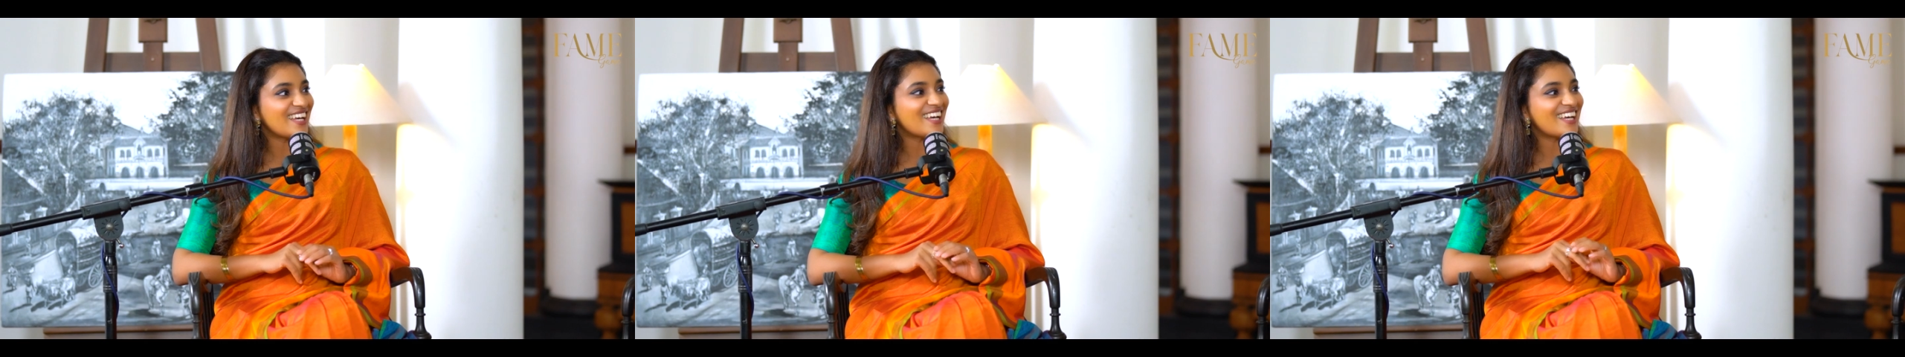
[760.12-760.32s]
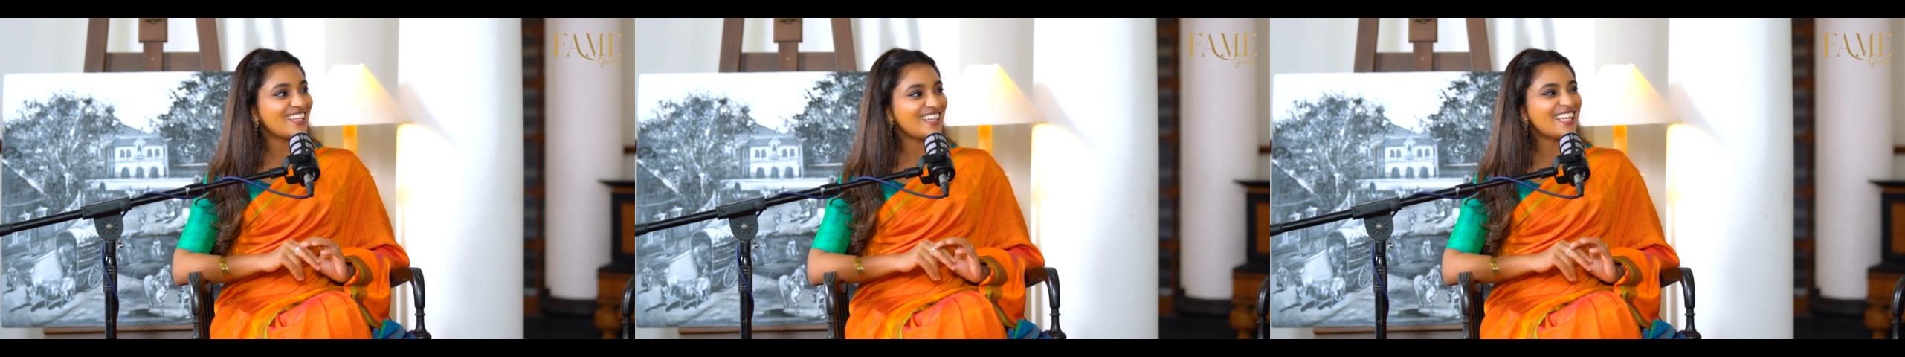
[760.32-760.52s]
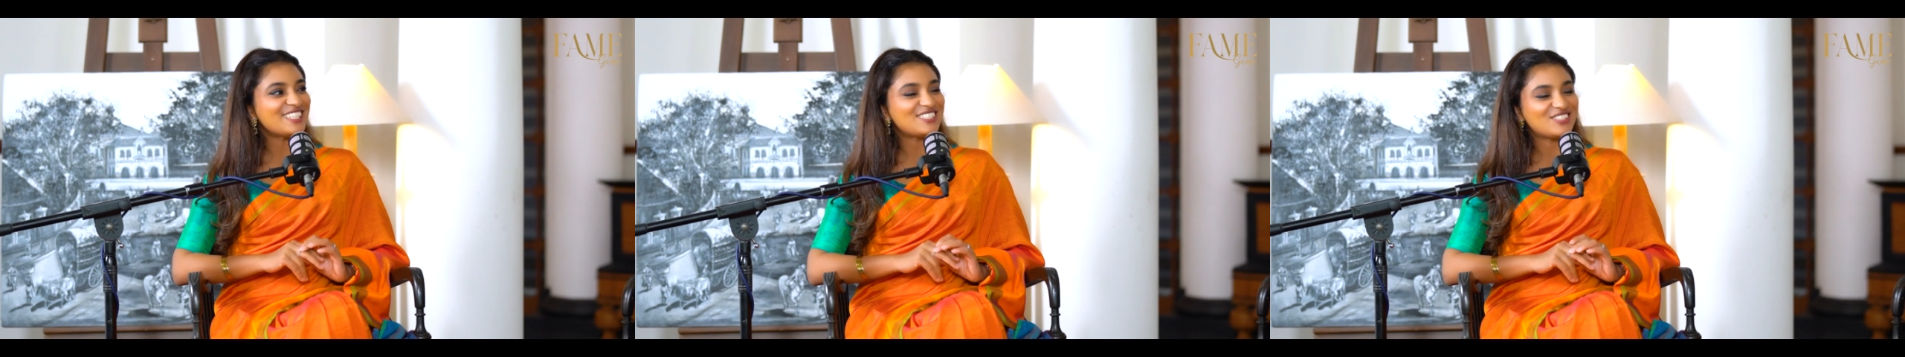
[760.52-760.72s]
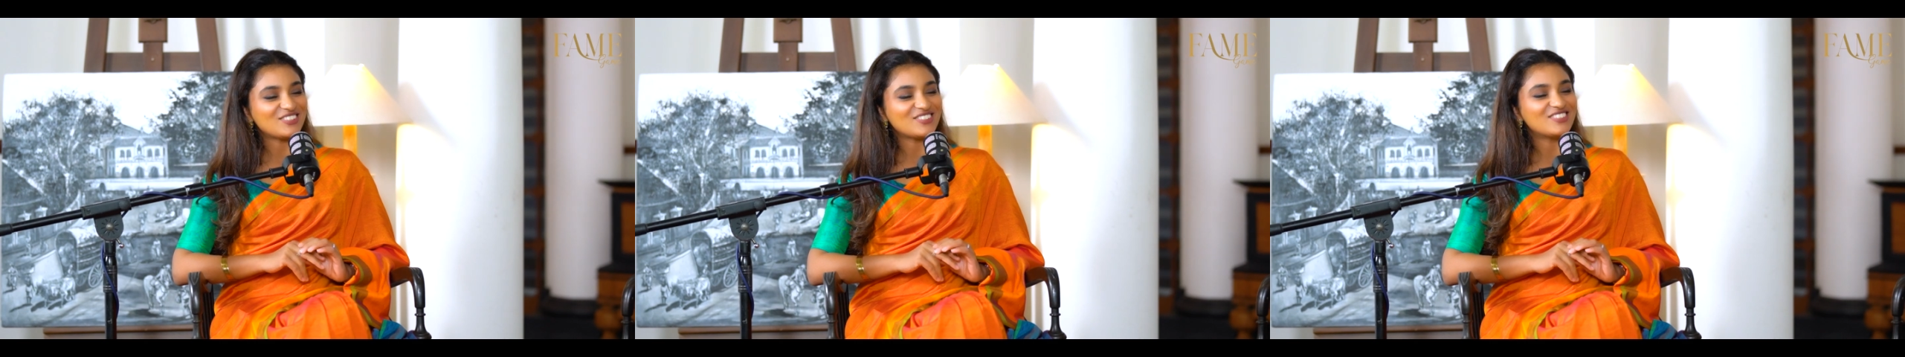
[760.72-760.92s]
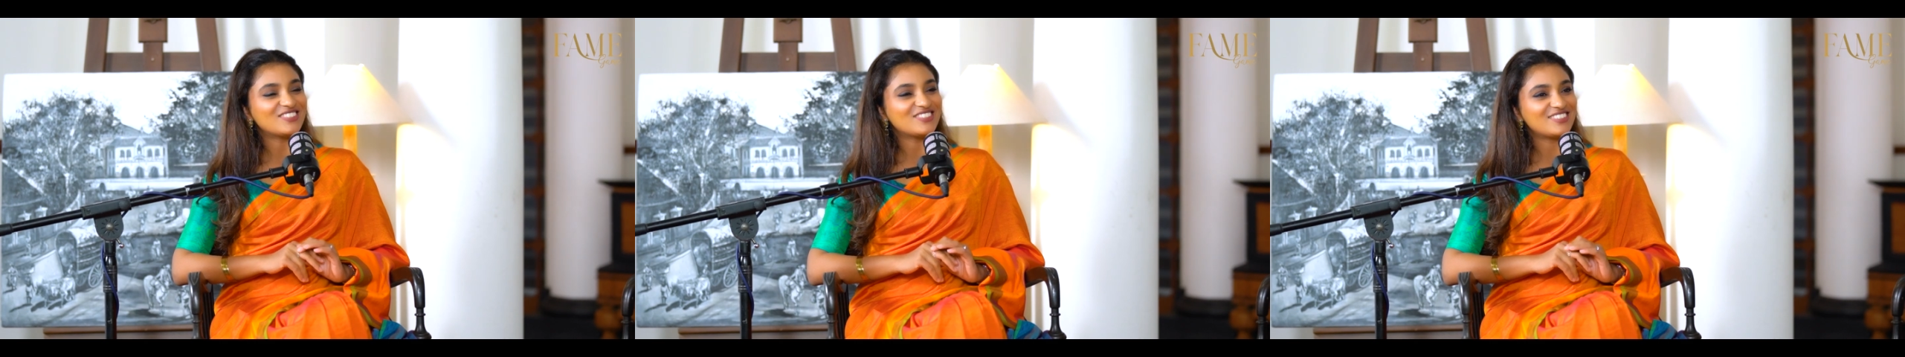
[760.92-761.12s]
Yeah, I'd like
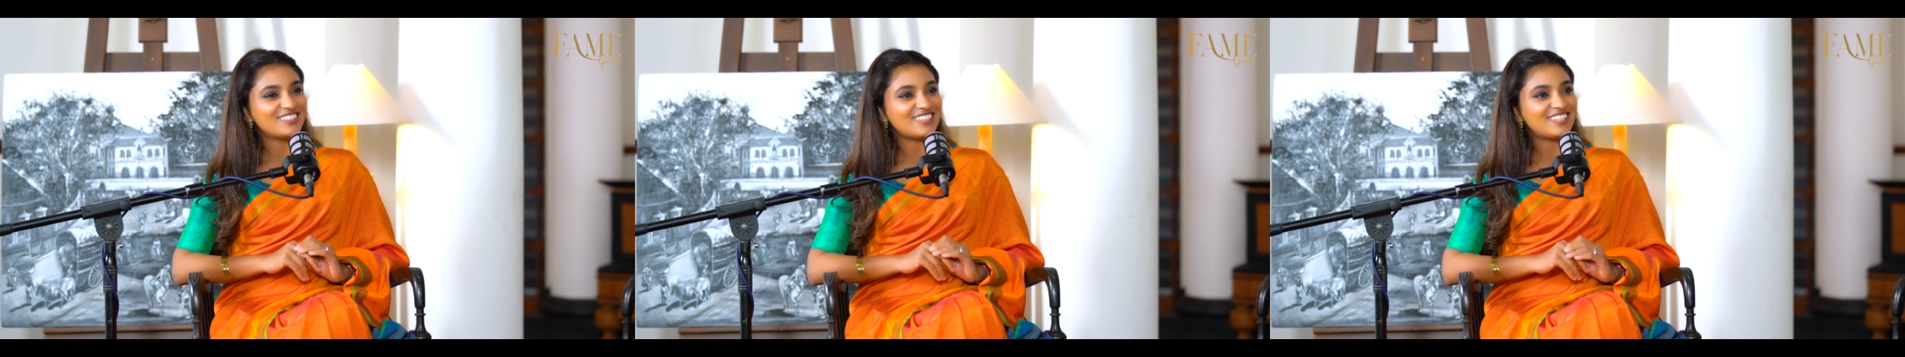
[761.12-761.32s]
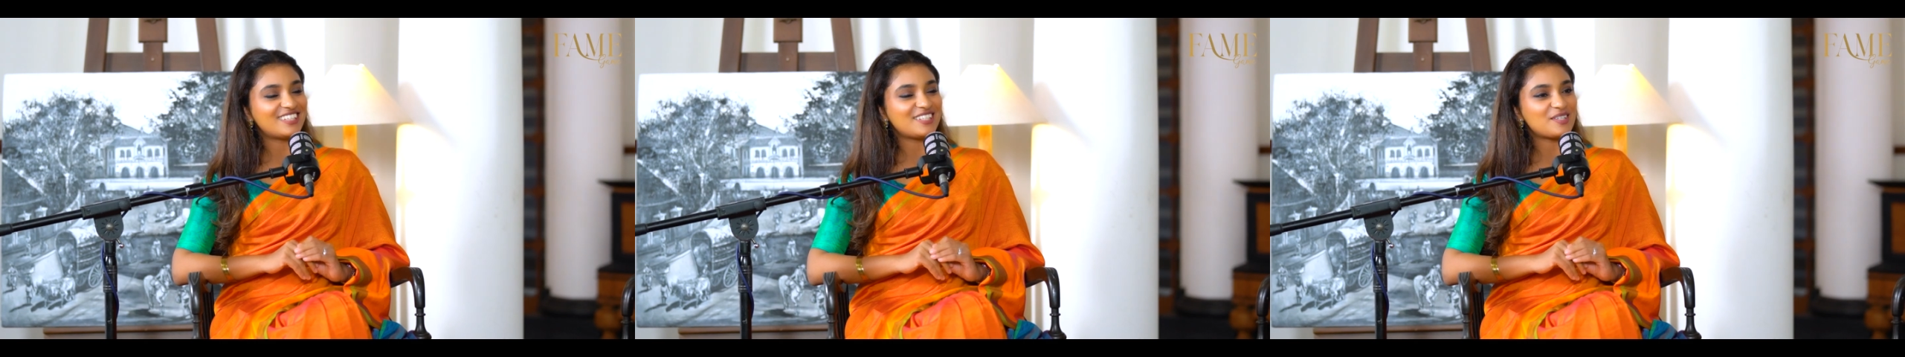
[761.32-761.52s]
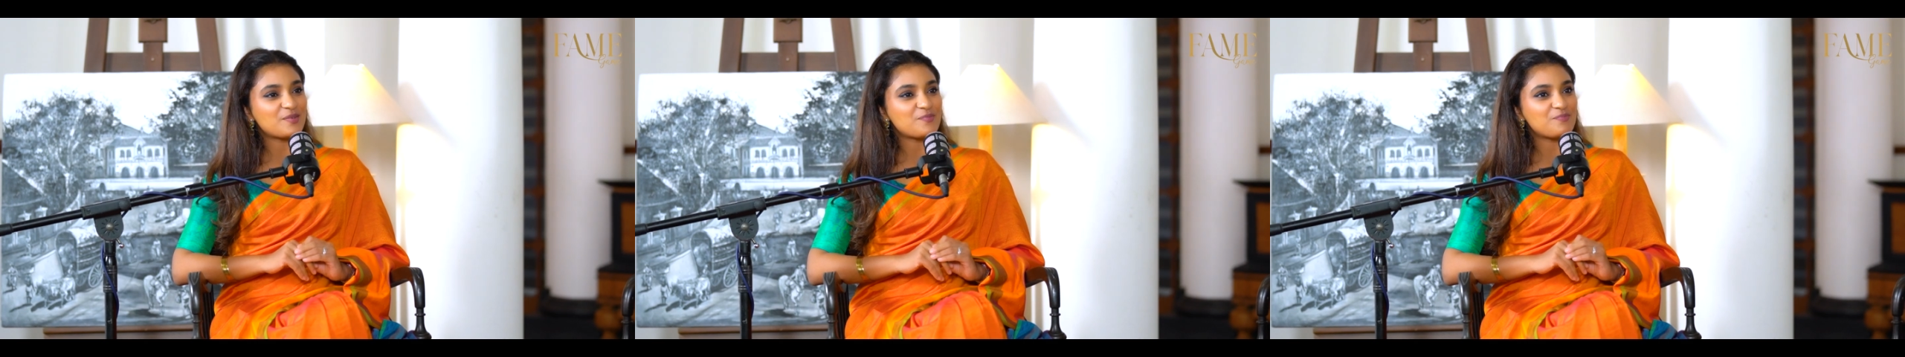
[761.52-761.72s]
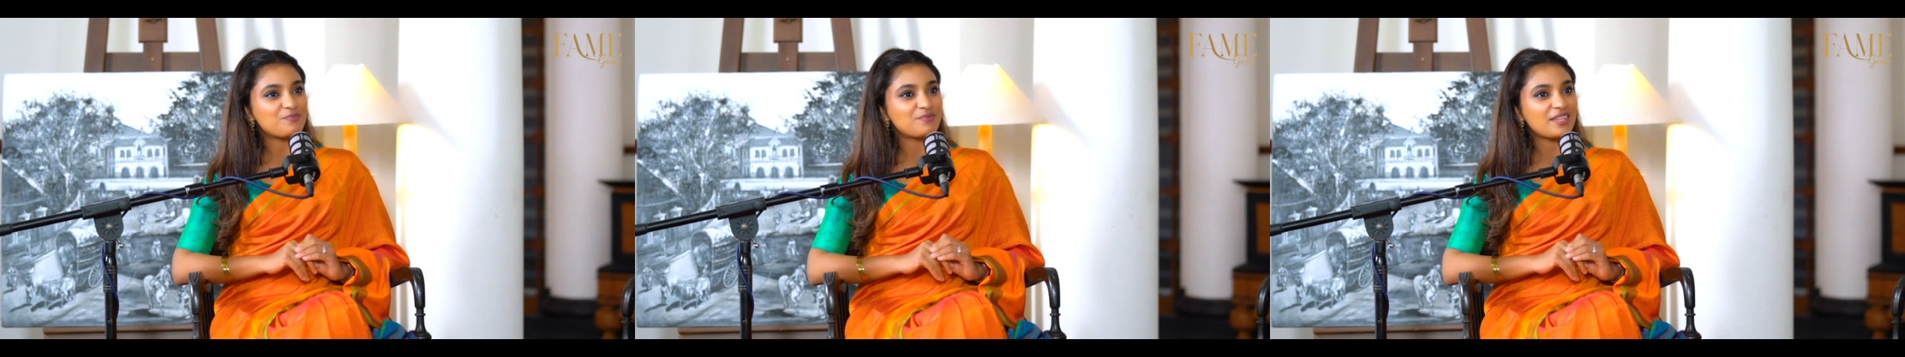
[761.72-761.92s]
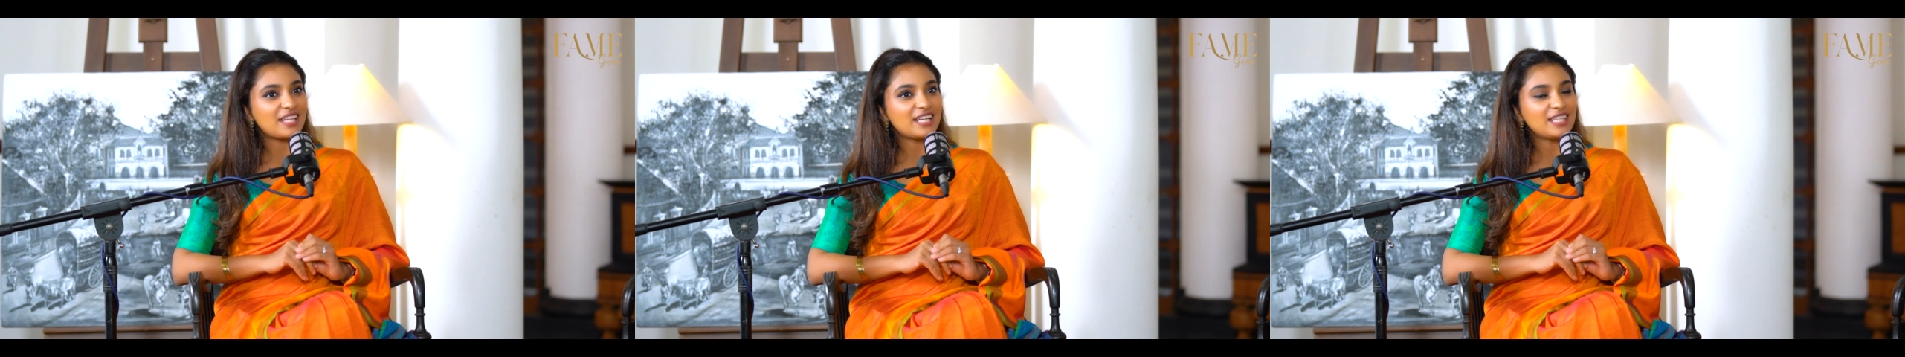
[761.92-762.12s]
to.
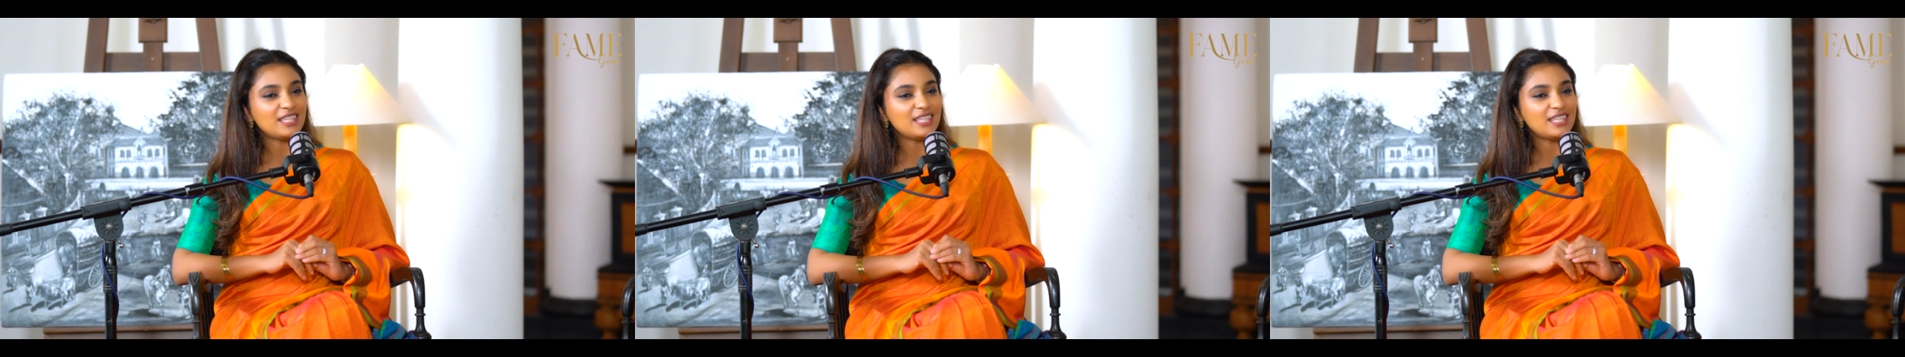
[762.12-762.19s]
And